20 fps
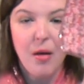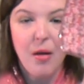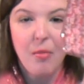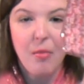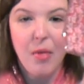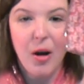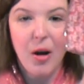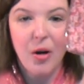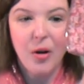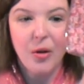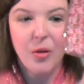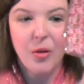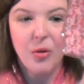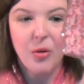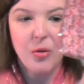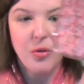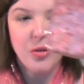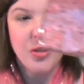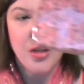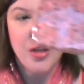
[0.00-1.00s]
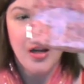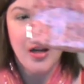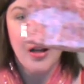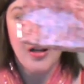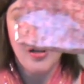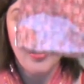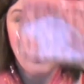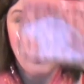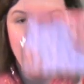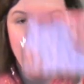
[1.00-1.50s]
Maracuja
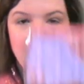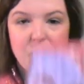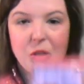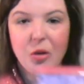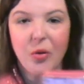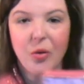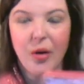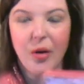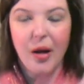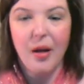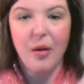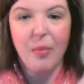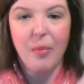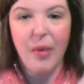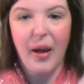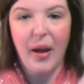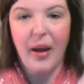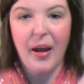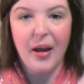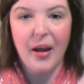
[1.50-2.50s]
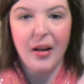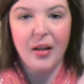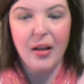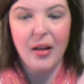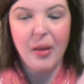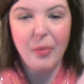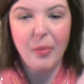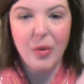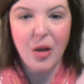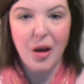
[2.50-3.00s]
Lip Scrub and
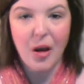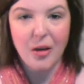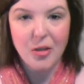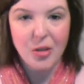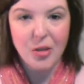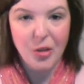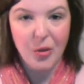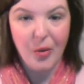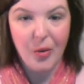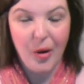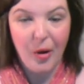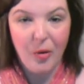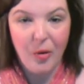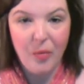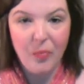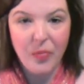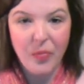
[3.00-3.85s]
Lip Gloss Duo.